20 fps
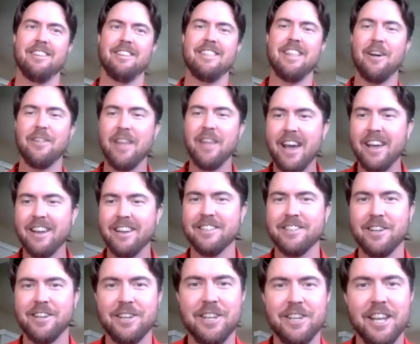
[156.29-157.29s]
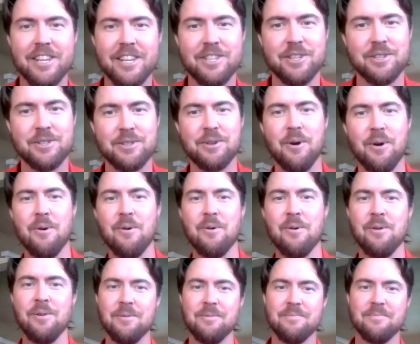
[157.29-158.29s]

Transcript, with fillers: Now that is an audacious goal.